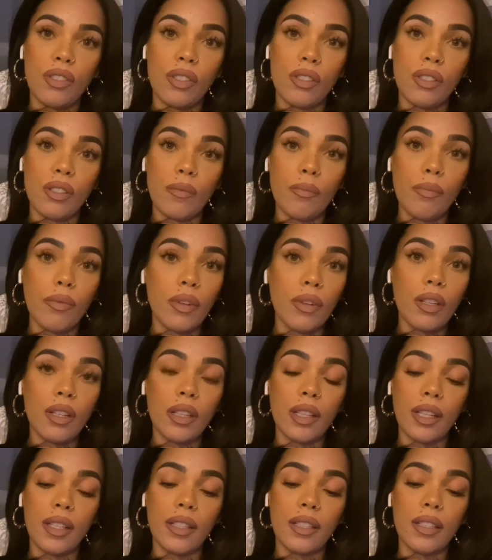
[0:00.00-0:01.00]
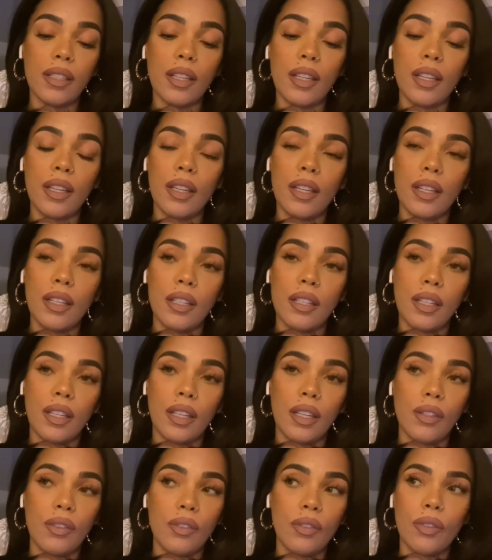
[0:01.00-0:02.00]
in Brooklyn,
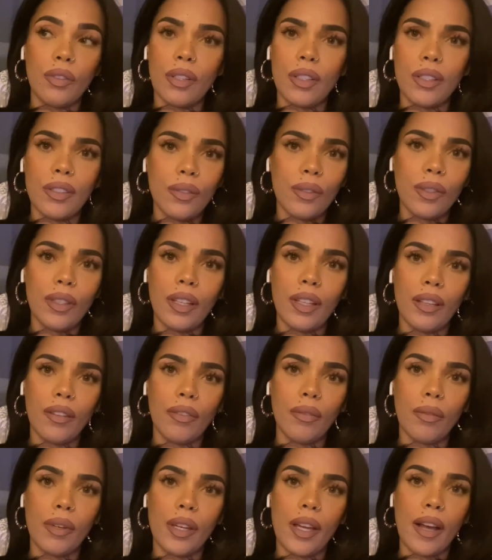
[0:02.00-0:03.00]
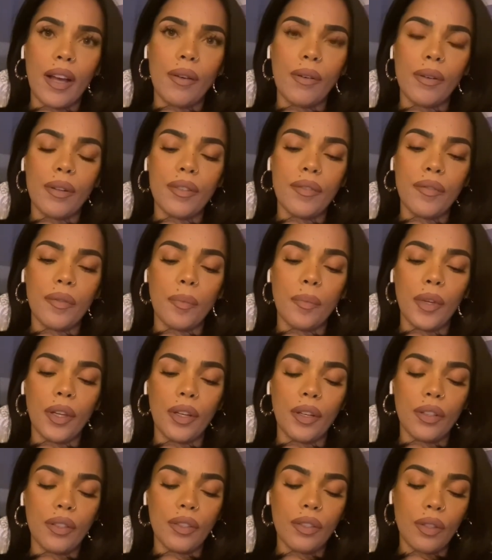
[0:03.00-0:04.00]
and New York is only like three hours from
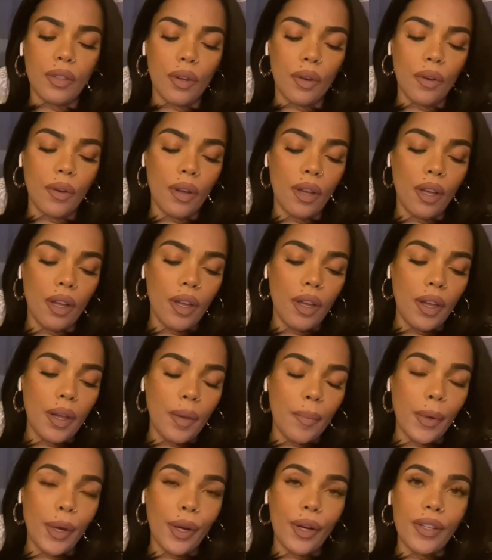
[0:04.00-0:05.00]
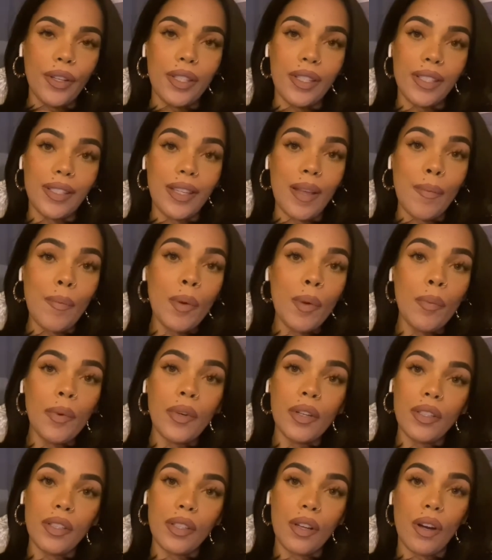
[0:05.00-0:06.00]
here, so but her December
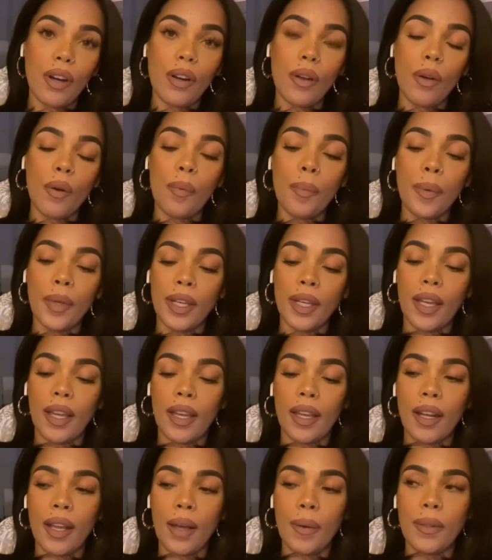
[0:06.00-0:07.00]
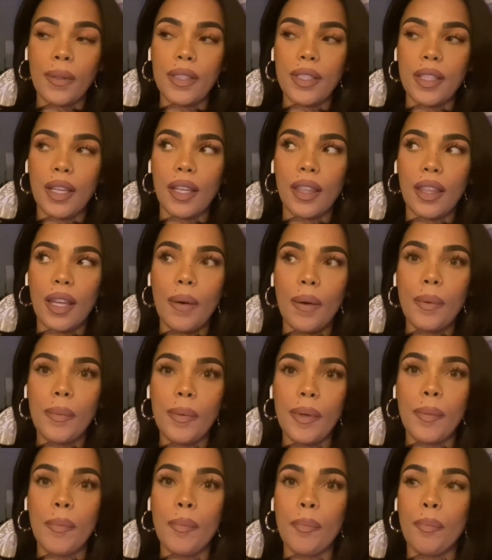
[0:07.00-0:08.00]
books aren't open yet. And I was like, that would be
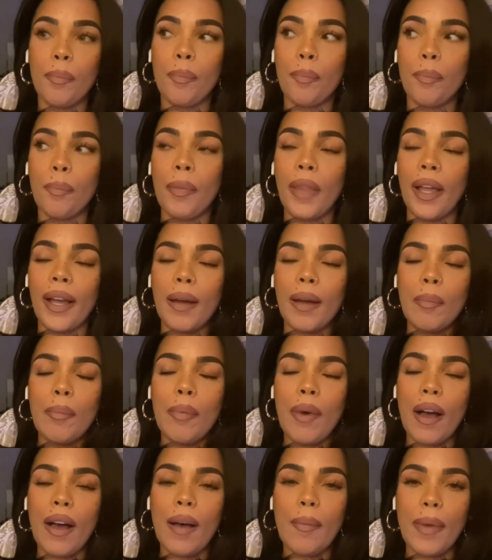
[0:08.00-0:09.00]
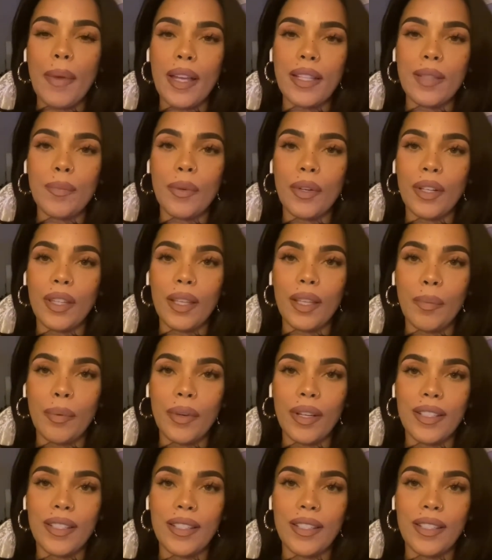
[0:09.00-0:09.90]
a, like a bomb ass birthday present